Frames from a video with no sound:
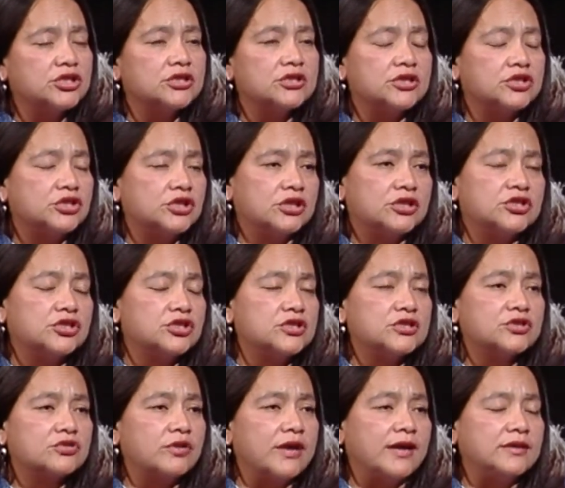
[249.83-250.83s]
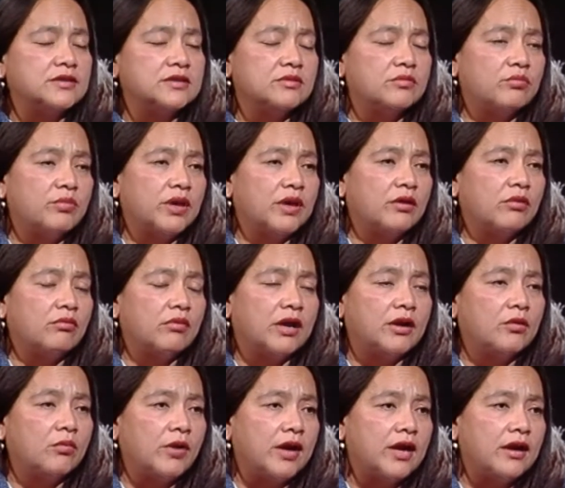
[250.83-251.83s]
and the judge just granted him bail right
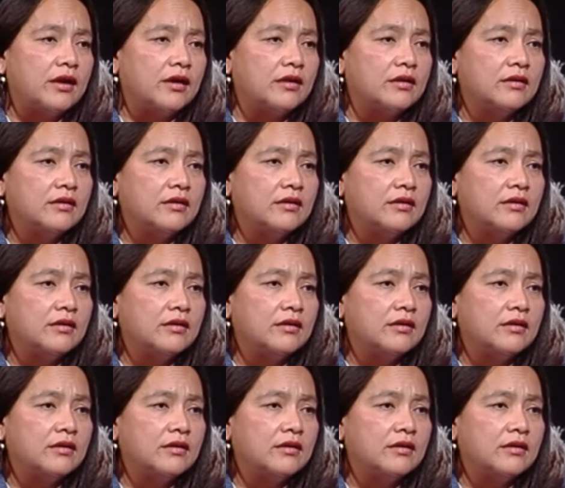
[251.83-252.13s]
away.